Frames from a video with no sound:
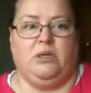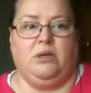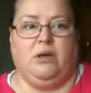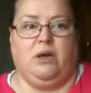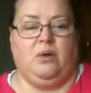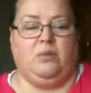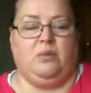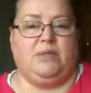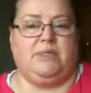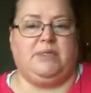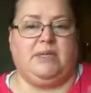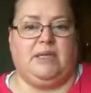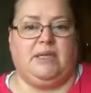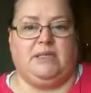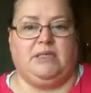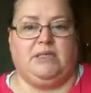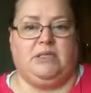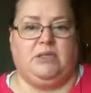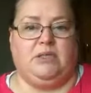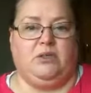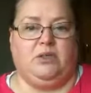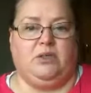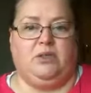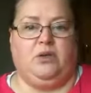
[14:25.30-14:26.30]
would say
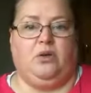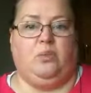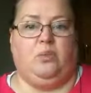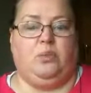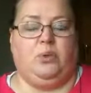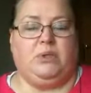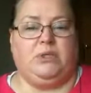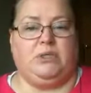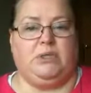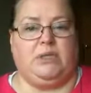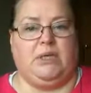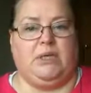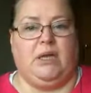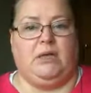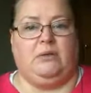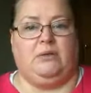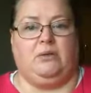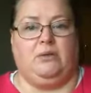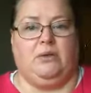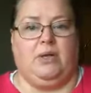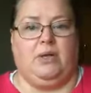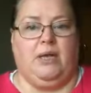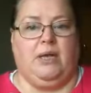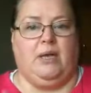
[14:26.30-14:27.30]
to you, put
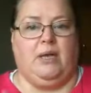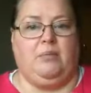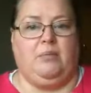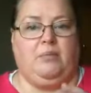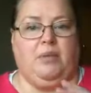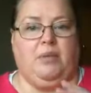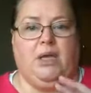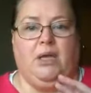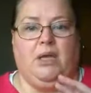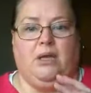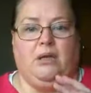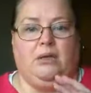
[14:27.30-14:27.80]
together